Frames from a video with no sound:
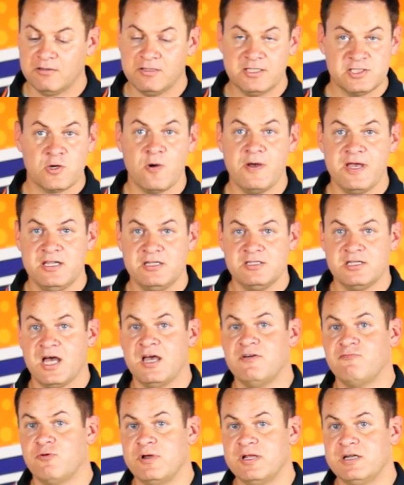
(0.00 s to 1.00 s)
let's go ahead and
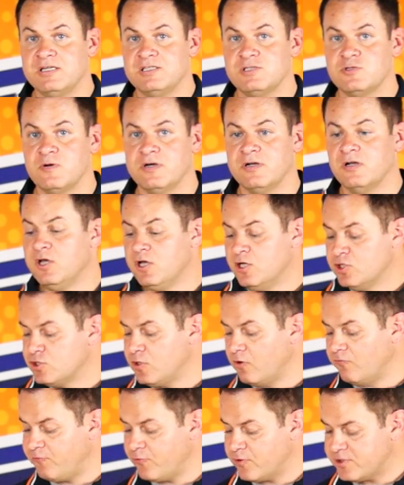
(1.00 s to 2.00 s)
dive right into it.
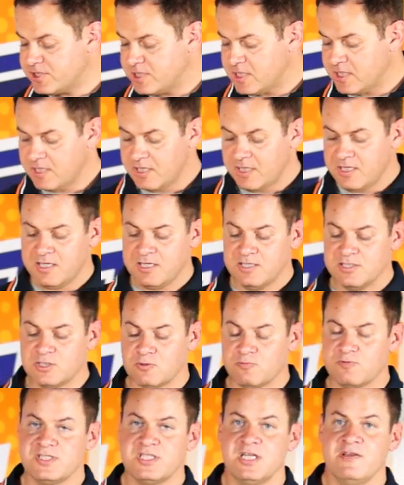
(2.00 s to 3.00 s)
So first thing is
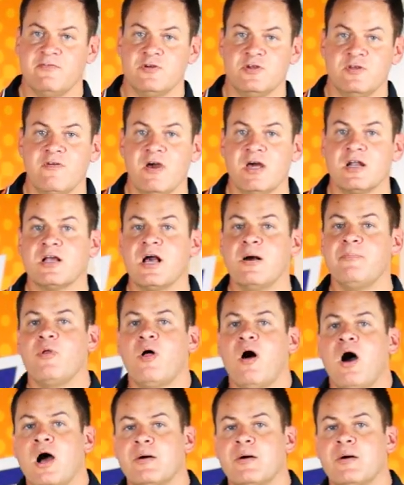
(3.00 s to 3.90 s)
the receiver. You've got a couple